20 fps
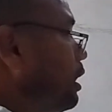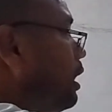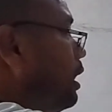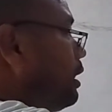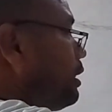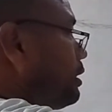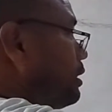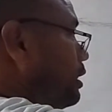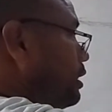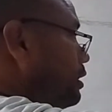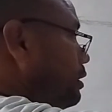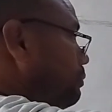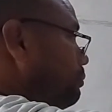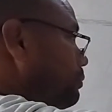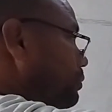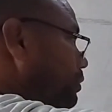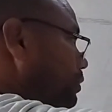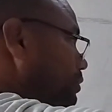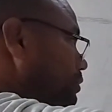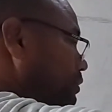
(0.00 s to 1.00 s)
I write a
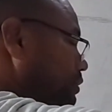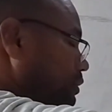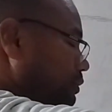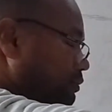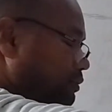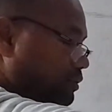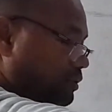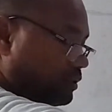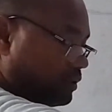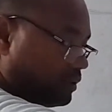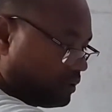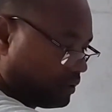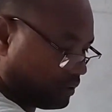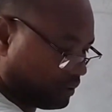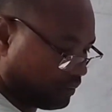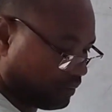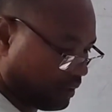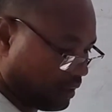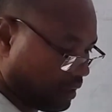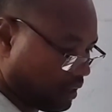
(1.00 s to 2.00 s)
positive charge.
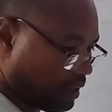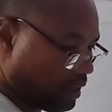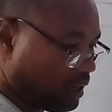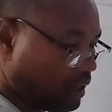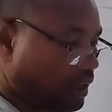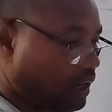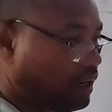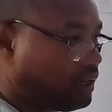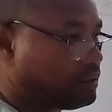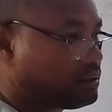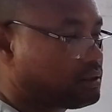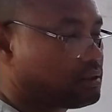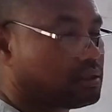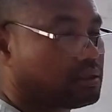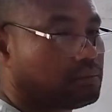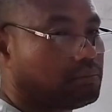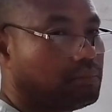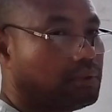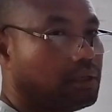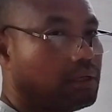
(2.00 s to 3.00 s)
And
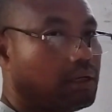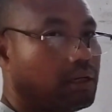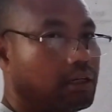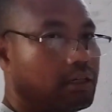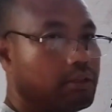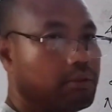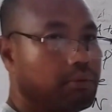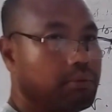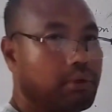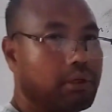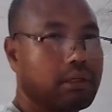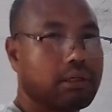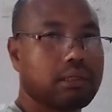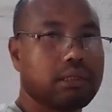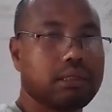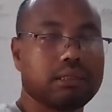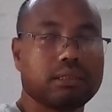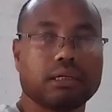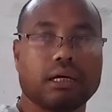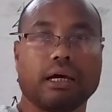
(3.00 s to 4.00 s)
similarly, what
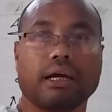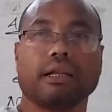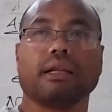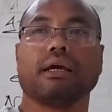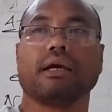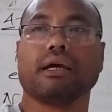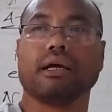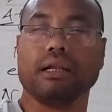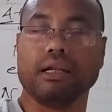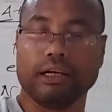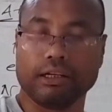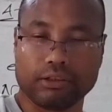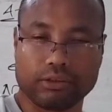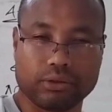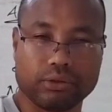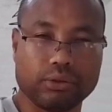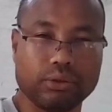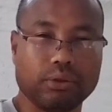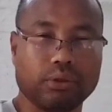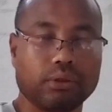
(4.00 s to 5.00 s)
is an
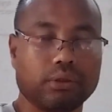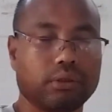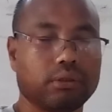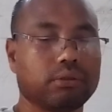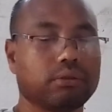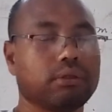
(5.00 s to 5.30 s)
electron?